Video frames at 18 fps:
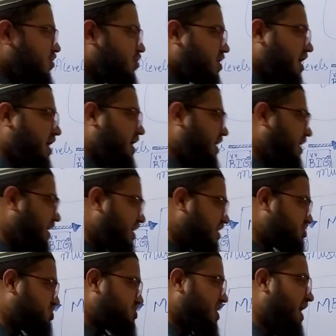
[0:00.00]
Okay,
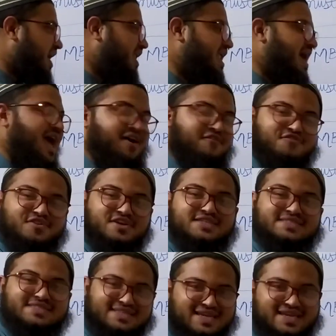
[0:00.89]
each day and
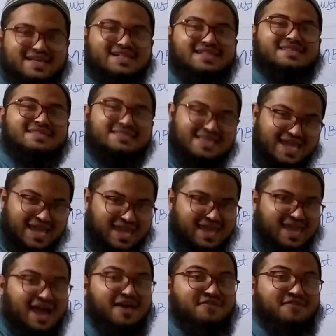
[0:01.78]
every single day.